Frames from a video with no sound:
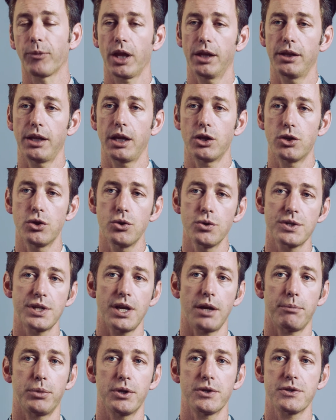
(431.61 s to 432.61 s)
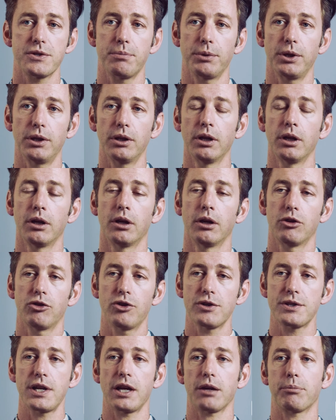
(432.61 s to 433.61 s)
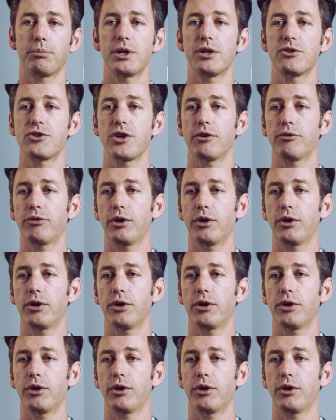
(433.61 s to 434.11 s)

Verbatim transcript: And they use that principle, just like BJ